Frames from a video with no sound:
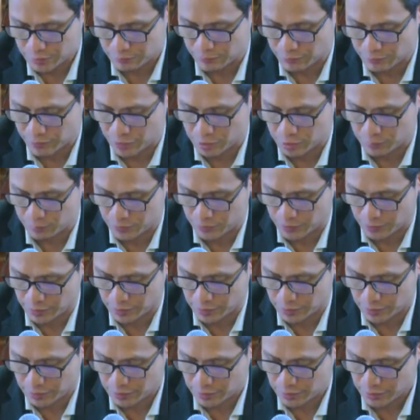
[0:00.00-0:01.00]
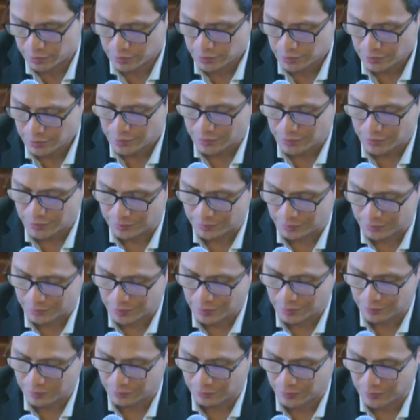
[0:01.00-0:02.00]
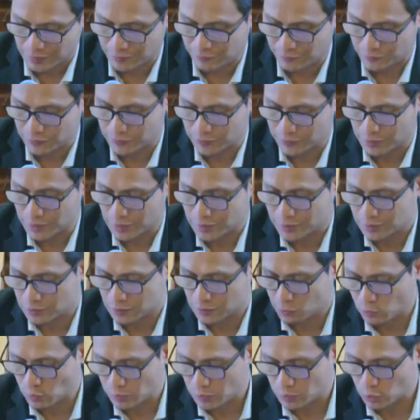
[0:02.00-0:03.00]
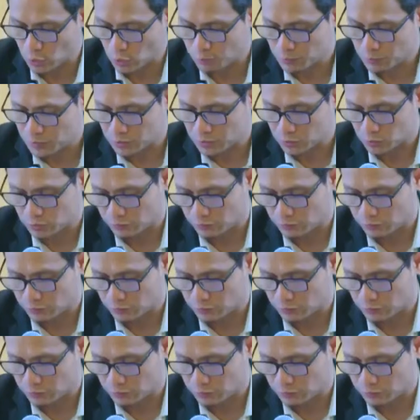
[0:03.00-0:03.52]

by the speaker. After that, we will open to the